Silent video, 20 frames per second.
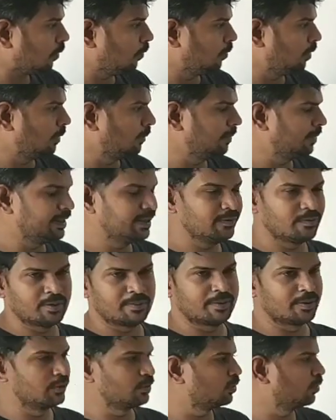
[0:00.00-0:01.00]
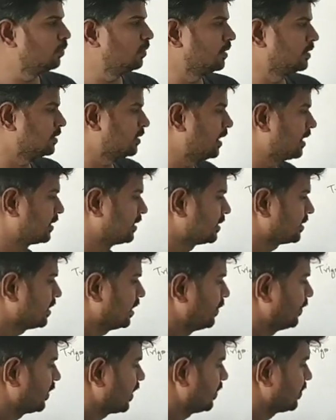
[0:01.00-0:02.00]
1 by root 2, like this,
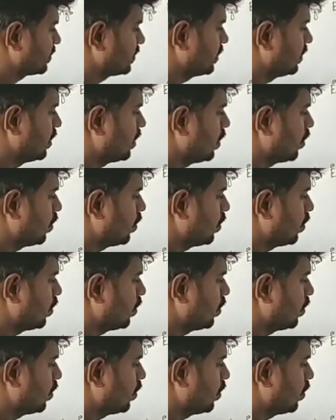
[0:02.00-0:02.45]
it becomes